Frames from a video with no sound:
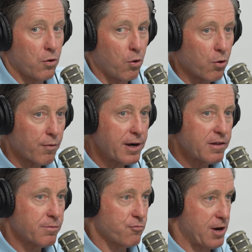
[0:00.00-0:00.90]
already
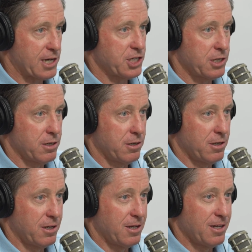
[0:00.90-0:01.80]
some traction
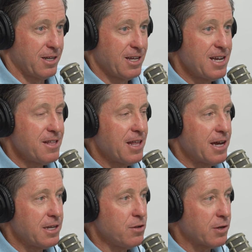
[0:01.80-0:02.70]

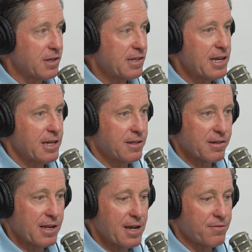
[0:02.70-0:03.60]
that you could see. It
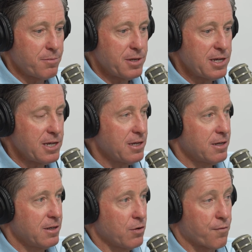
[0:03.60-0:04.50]
doesn't have to be,
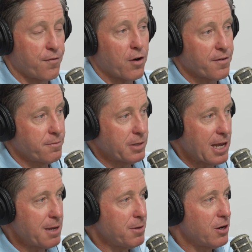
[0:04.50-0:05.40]
you're far from the
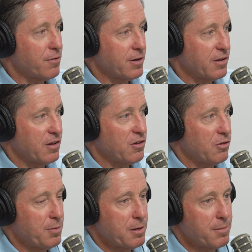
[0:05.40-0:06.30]
game being over,
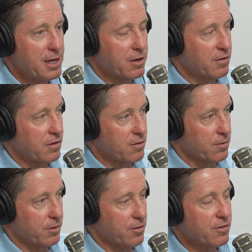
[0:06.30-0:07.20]
decisions being made because it's
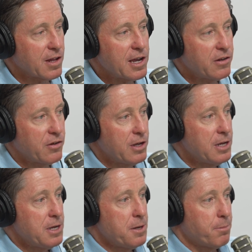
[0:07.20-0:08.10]
earlier stage,
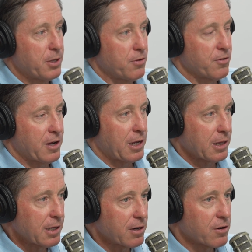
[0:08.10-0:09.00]
but there's
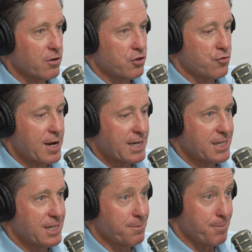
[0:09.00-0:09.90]
clear traction,